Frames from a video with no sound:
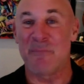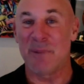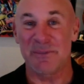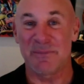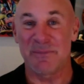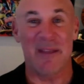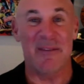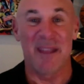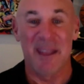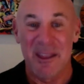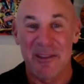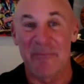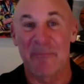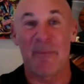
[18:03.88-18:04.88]
much that
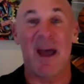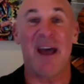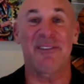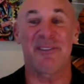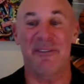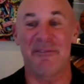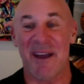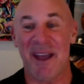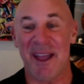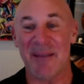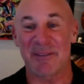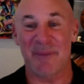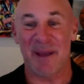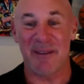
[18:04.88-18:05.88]
positive
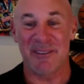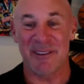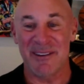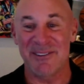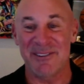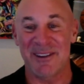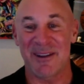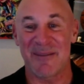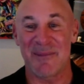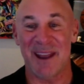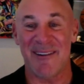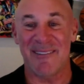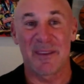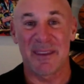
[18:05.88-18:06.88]
vibes, positive energy coming
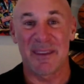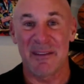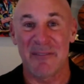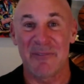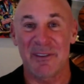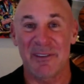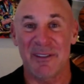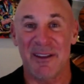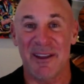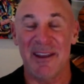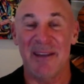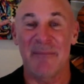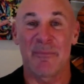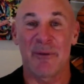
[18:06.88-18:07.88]
out. Invisalign
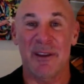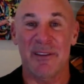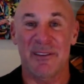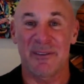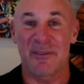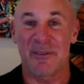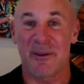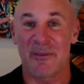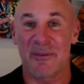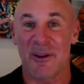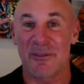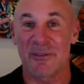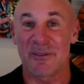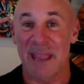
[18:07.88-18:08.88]
and braces
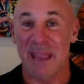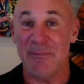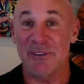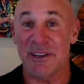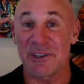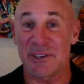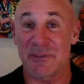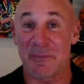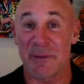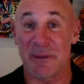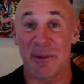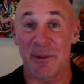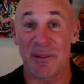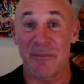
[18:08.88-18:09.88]
are game changers for
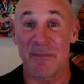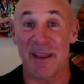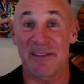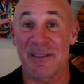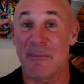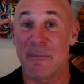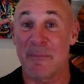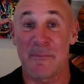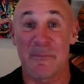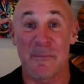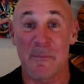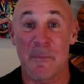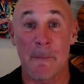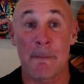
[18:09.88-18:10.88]
people. It makes them
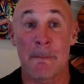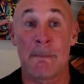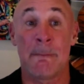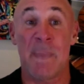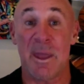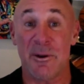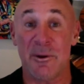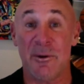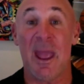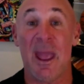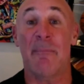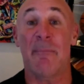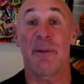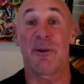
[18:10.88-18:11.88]
better,
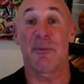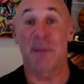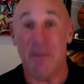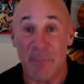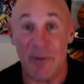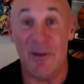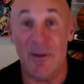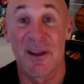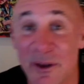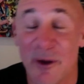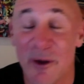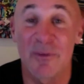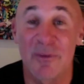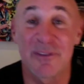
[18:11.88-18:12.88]
happier people.
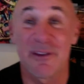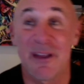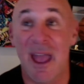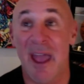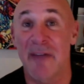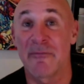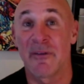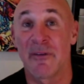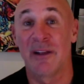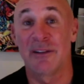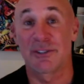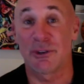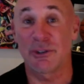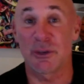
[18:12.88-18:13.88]
To have
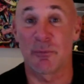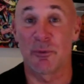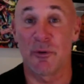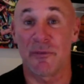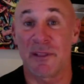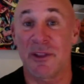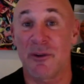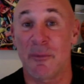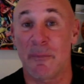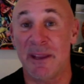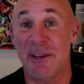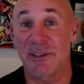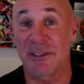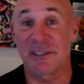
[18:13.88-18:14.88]
social proof and let your
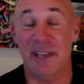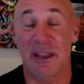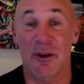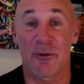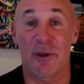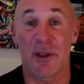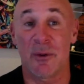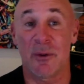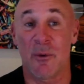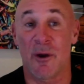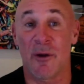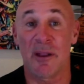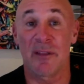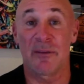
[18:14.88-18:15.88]
patients say how great you
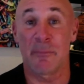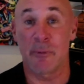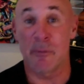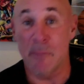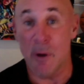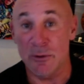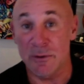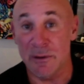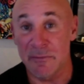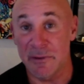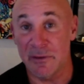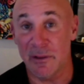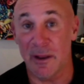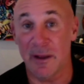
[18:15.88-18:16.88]
are, and to promote
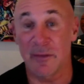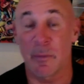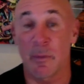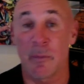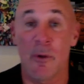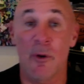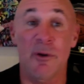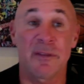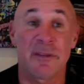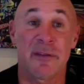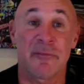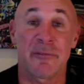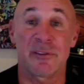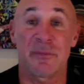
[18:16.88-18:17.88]
Invisalign, to promote a
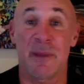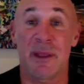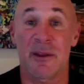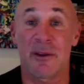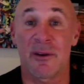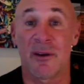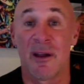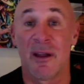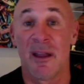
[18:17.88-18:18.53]
difference maker